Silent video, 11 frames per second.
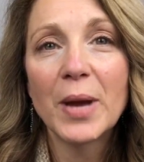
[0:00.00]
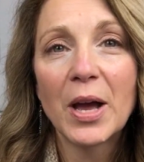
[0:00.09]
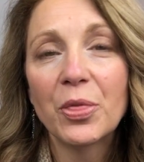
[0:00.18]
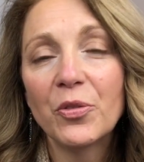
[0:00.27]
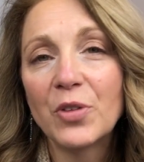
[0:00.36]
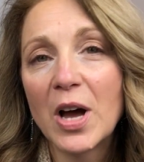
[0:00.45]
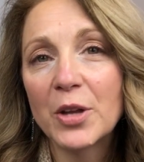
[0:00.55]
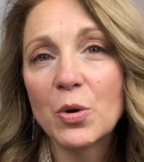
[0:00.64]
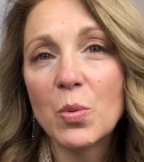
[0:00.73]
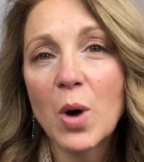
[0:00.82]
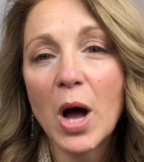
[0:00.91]
about the
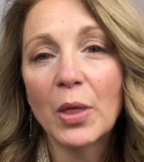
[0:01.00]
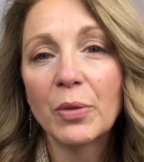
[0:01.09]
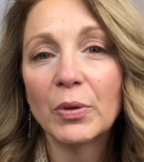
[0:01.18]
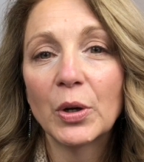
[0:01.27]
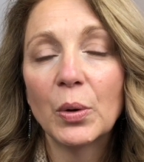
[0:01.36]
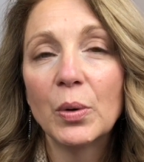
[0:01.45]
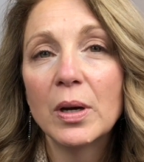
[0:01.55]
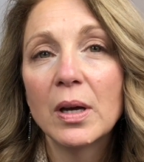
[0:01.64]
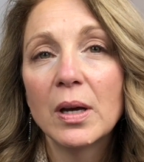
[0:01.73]
final walkthrough